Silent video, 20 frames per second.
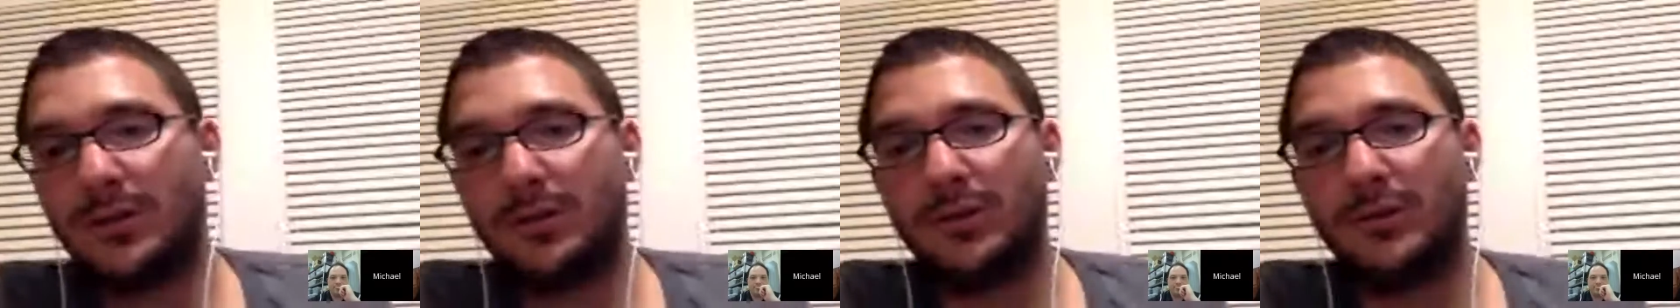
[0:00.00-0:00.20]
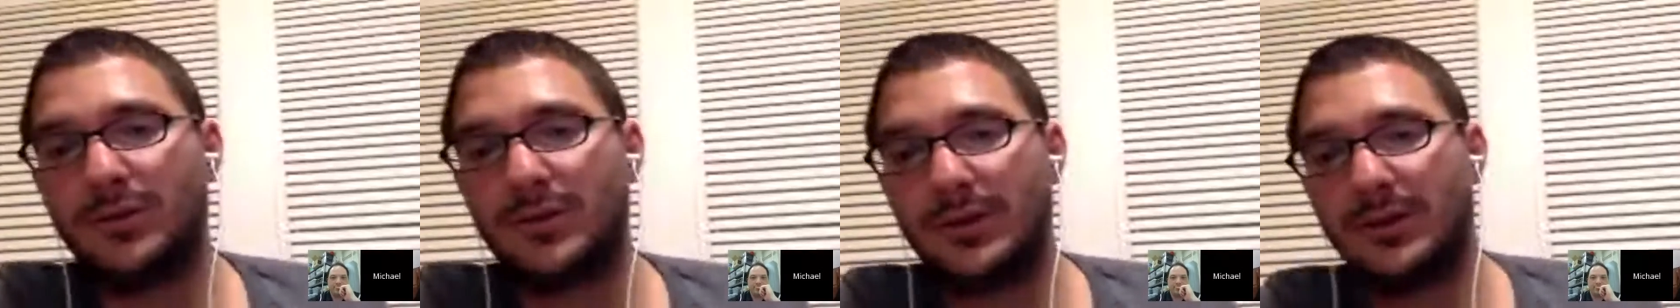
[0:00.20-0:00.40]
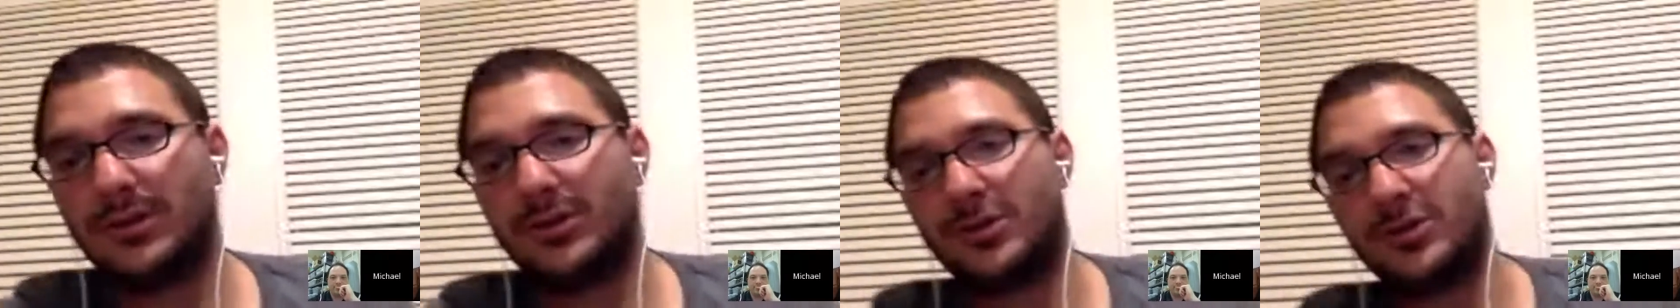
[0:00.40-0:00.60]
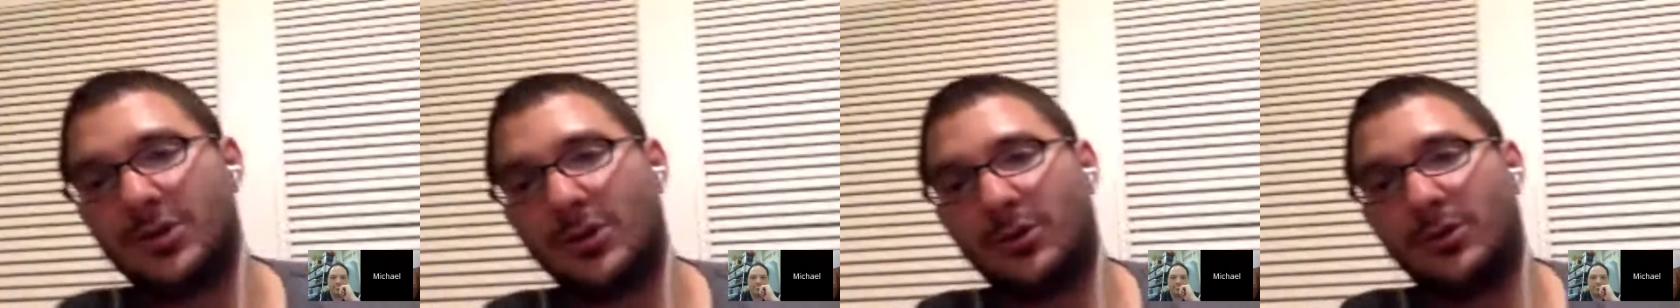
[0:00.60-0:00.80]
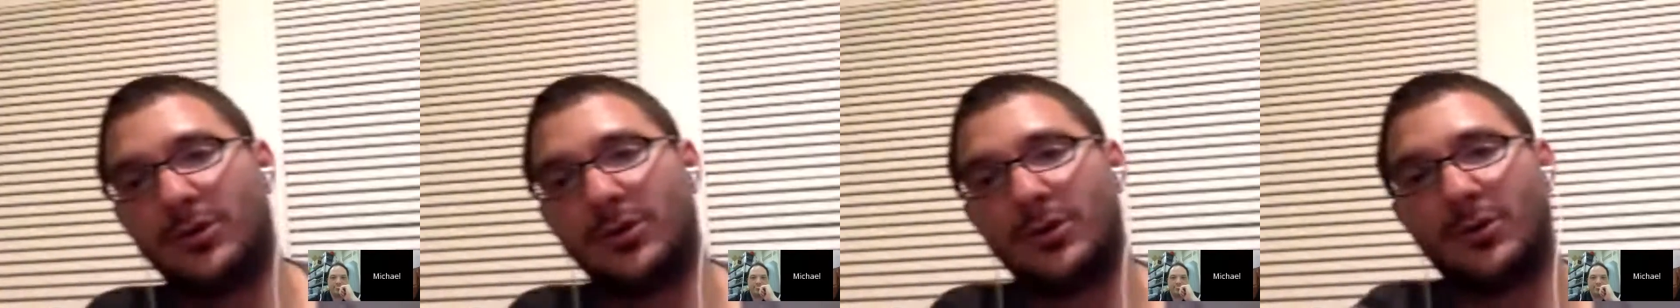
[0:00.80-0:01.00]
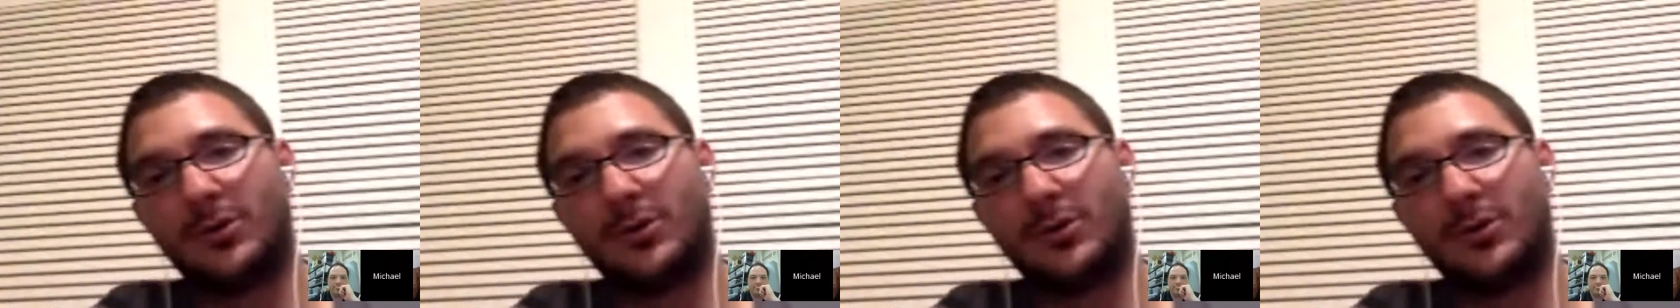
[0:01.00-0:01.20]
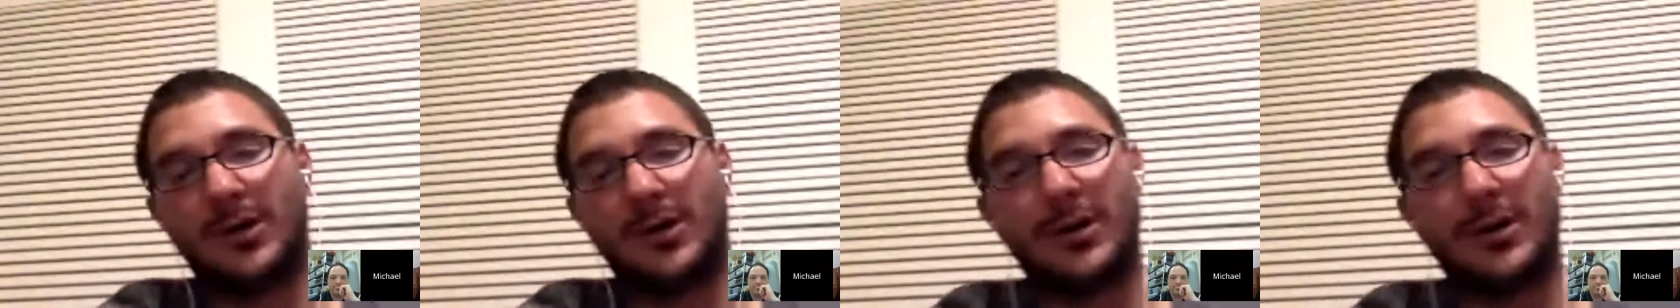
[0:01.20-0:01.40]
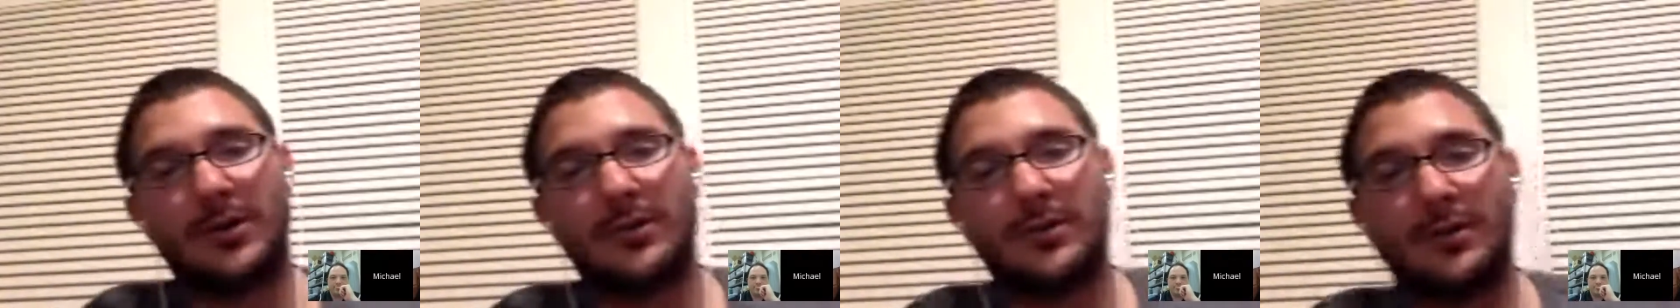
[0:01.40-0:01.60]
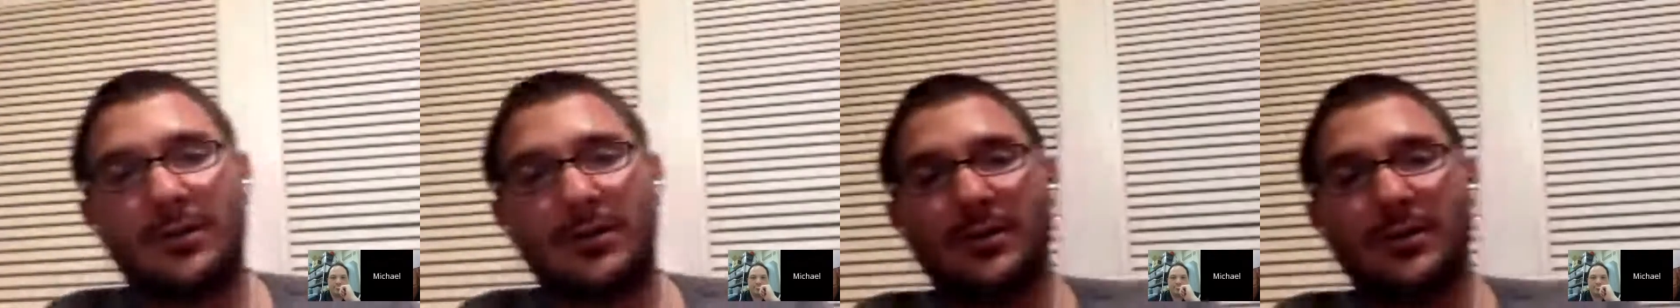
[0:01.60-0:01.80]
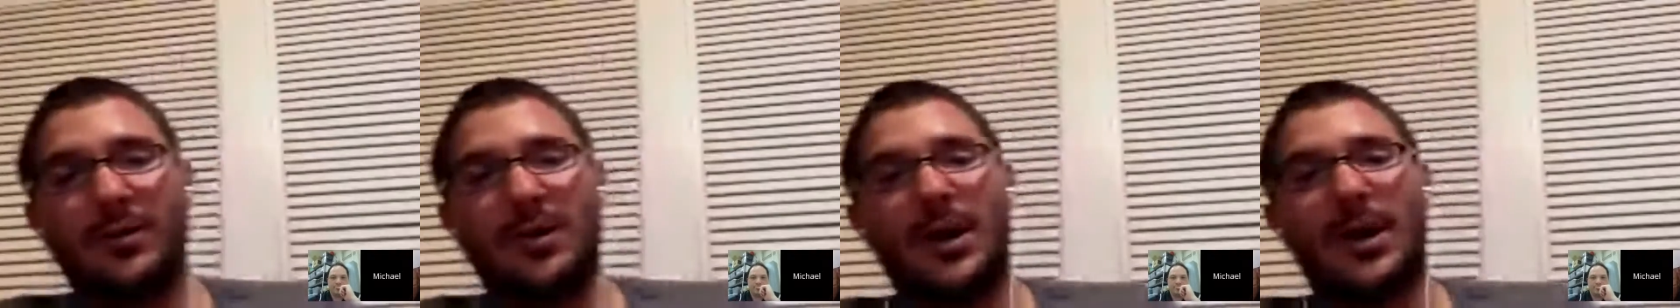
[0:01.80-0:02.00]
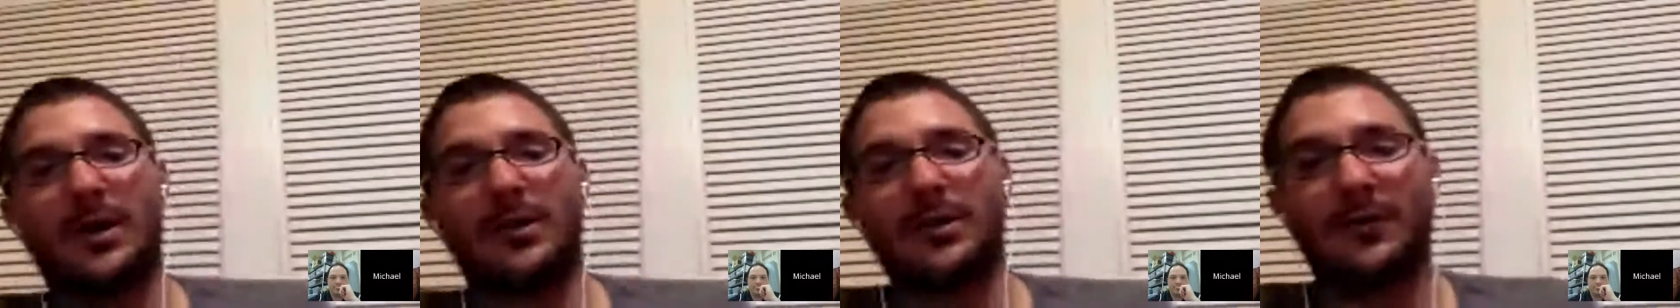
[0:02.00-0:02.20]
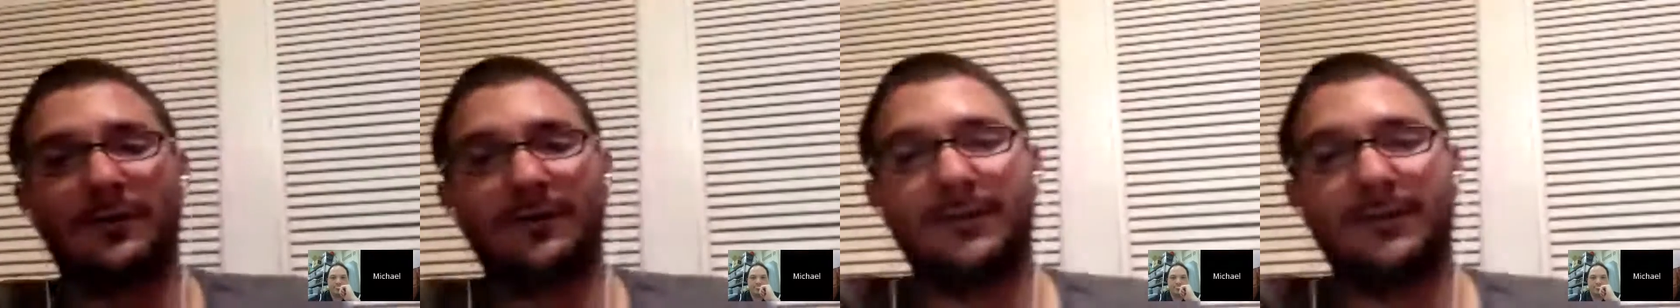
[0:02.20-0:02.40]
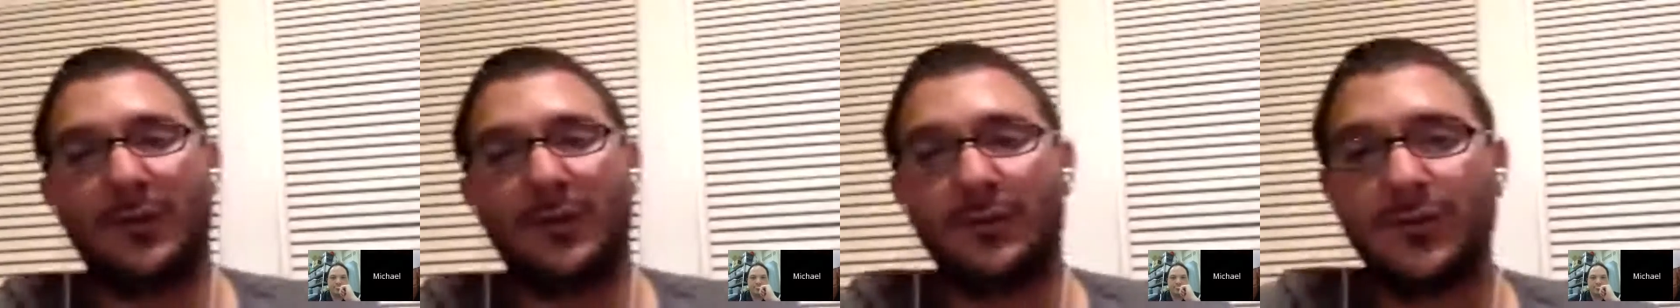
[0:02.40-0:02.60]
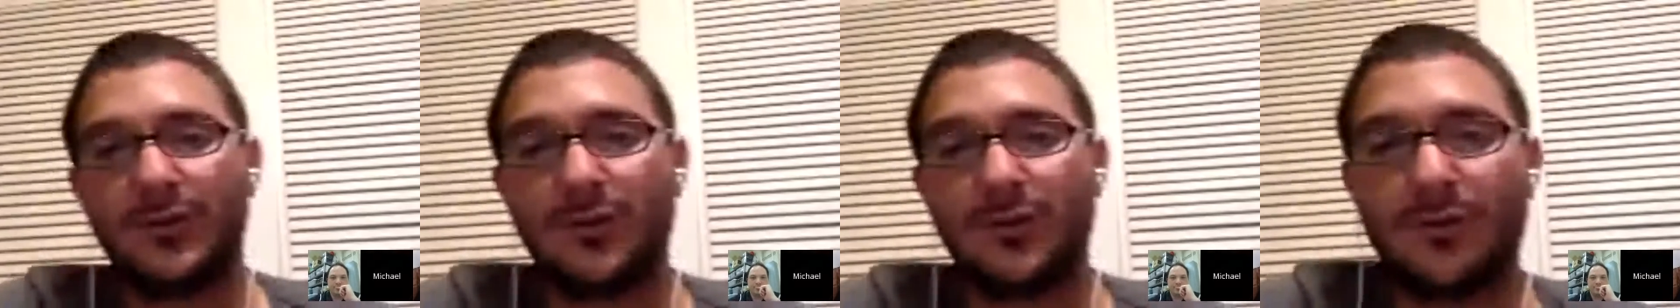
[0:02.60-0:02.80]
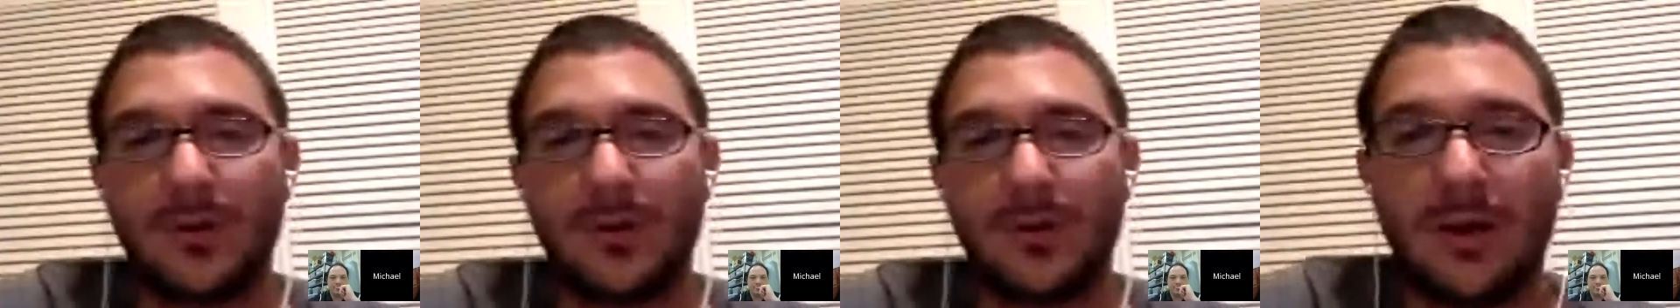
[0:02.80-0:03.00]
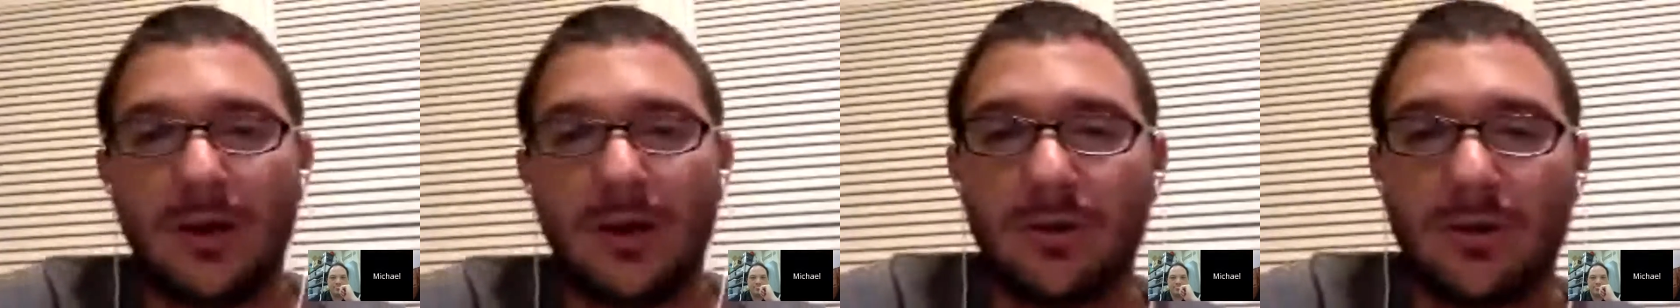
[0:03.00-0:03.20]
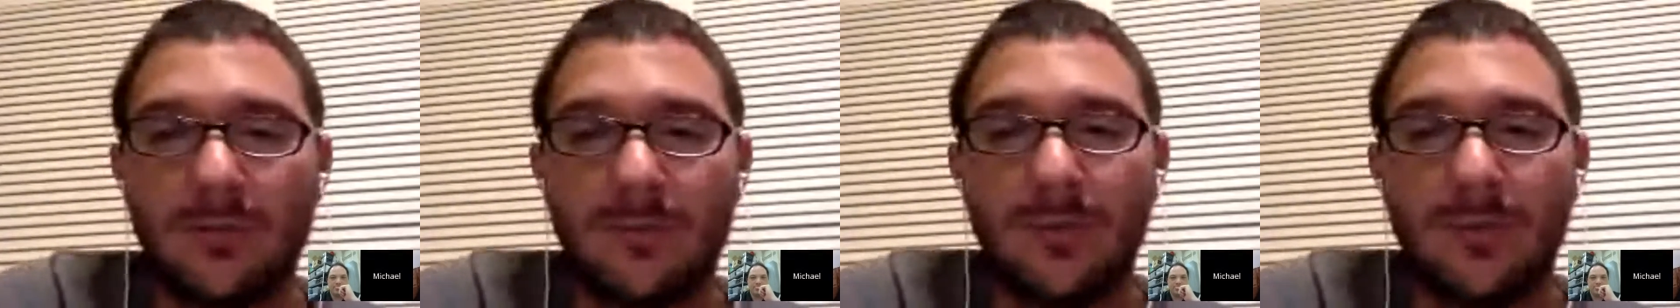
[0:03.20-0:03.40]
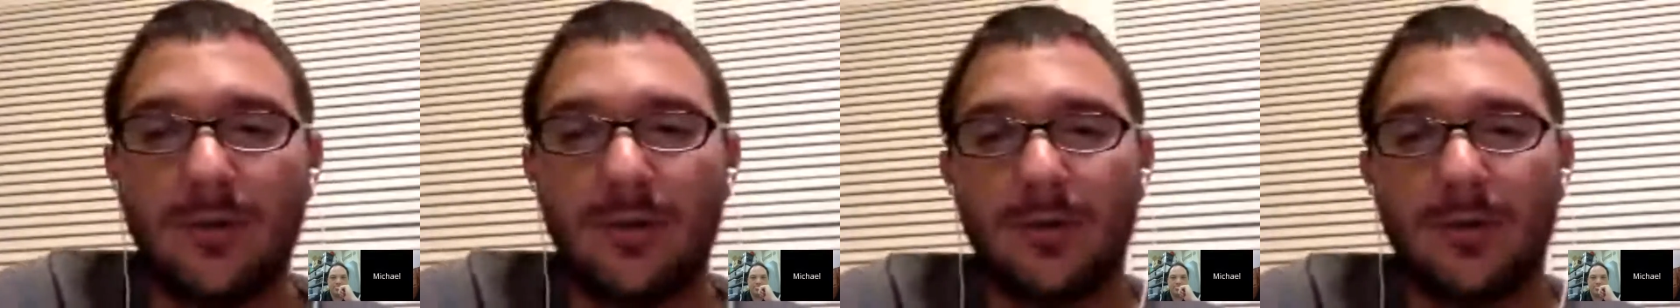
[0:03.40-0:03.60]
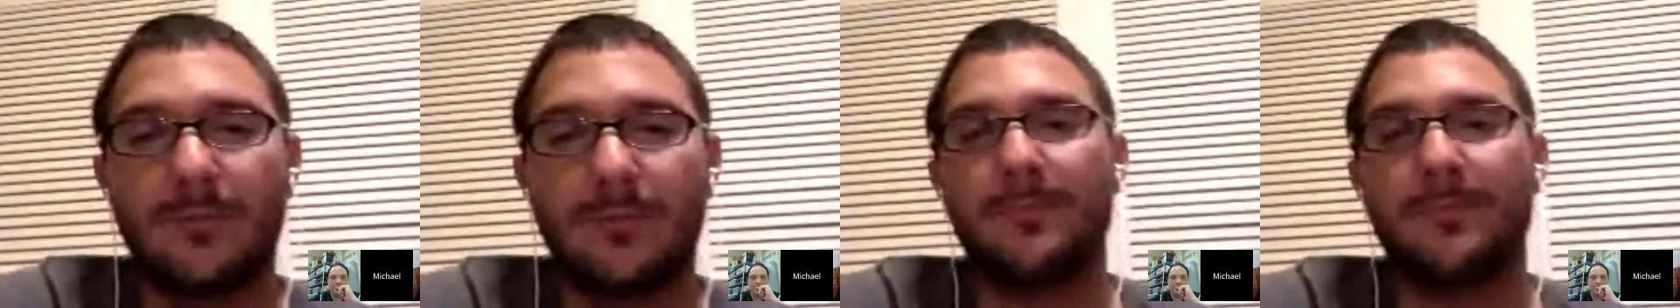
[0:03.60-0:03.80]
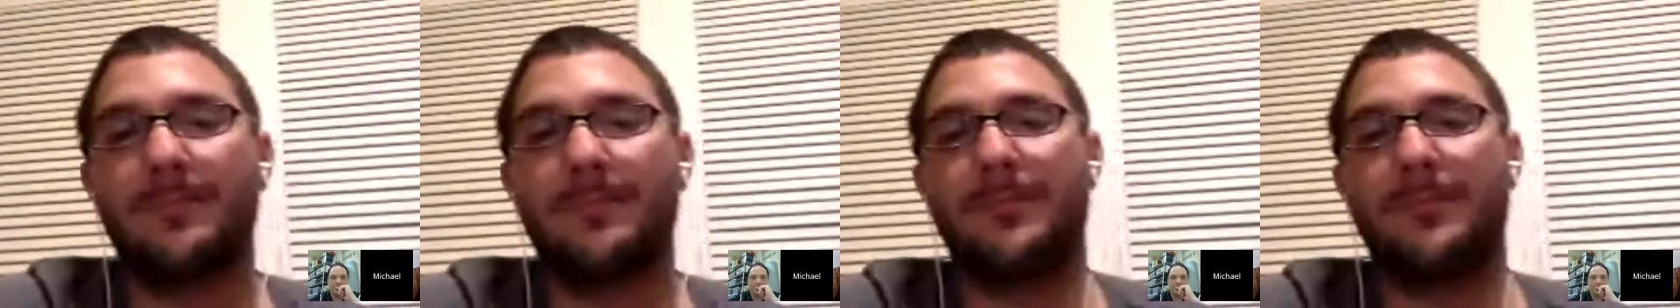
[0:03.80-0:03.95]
What are you using to show your phone screen on your computer?